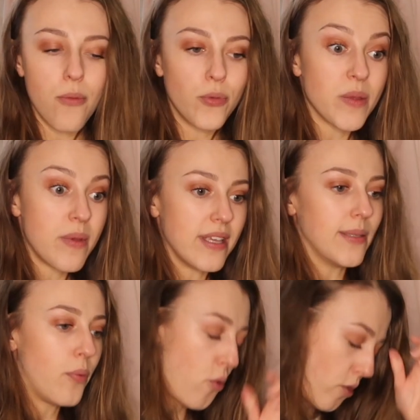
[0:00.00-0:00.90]
with a bit of
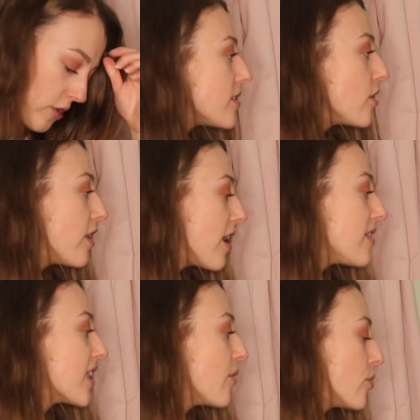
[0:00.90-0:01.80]
support. So the
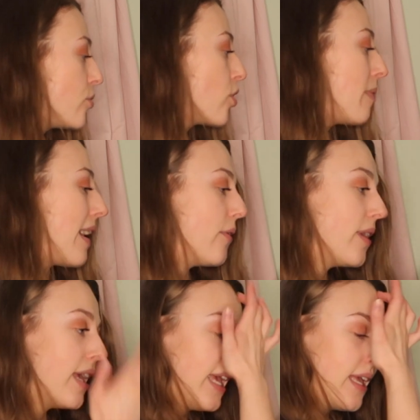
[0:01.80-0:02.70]
last thing I want to talk about